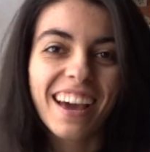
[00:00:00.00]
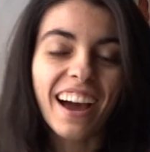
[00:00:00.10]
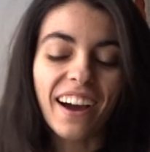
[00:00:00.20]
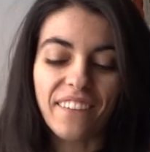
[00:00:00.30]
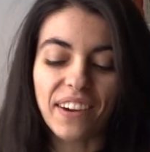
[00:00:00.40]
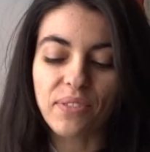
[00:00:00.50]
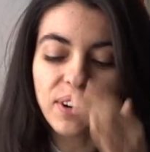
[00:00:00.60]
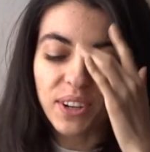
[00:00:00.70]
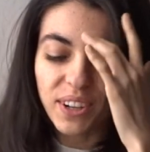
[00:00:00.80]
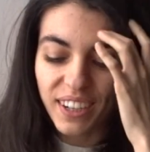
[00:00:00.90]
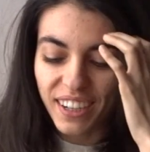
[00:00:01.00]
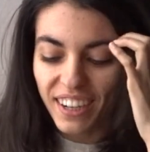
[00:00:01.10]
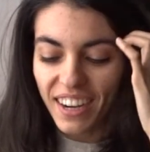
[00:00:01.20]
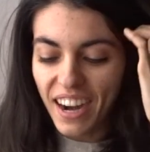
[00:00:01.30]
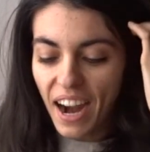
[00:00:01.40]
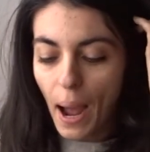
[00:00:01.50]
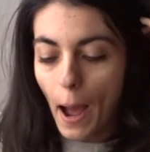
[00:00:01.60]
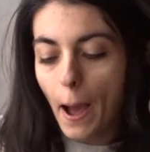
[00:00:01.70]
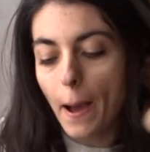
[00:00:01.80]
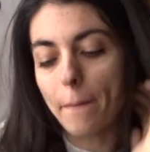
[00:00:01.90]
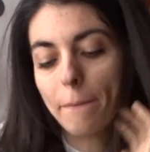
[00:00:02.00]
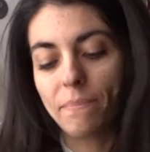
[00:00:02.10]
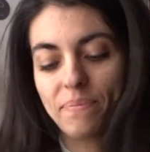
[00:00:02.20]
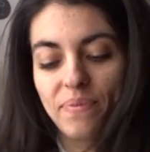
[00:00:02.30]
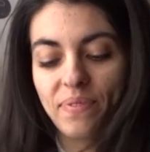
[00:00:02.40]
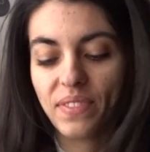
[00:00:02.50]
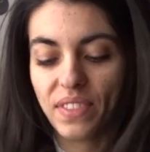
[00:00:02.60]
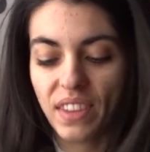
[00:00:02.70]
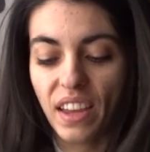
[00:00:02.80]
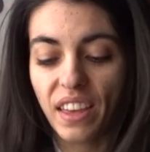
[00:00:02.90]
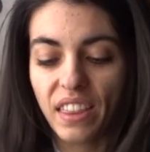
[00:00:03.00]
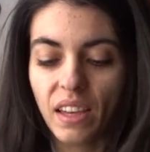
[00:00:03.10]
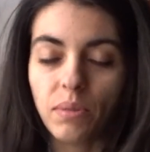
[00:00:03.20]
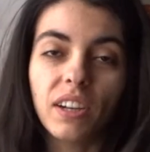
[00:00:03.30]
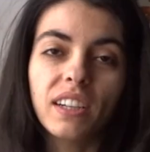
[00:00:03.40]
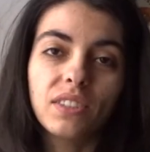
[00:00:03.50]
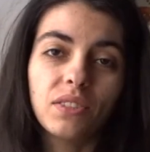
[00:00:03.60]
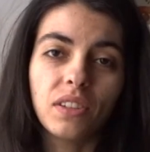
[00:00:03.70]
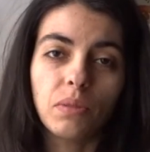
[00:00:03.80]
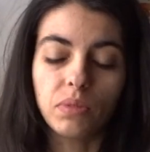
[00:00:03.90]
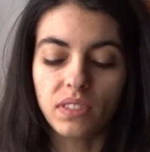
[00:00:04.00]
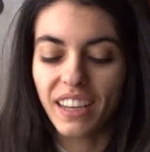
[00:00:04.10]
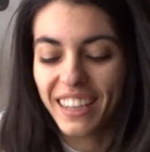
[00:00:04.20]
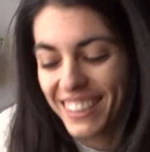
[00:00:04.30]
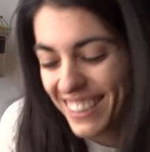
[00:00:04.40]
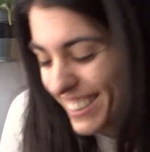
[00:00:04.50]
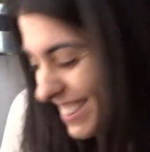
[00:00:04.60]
However, I think I'm gonna do the opposite.